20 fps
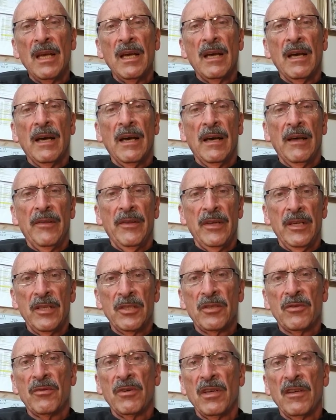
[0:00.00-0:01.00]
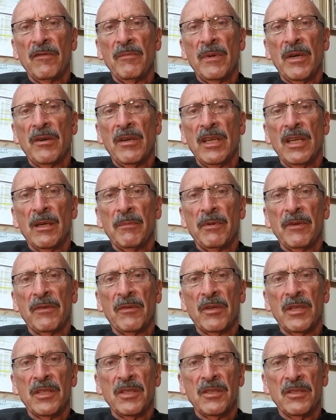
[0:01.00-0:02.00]
the history of Mary Help of
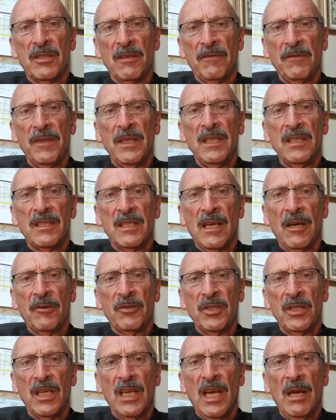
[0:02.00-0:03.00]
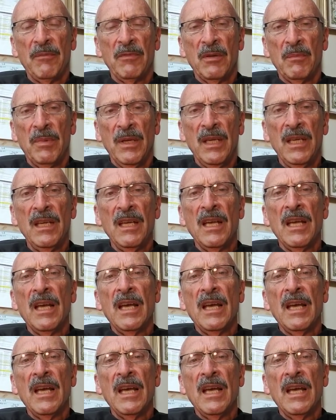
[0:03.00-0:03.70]
Christians, the feast, how she came to be.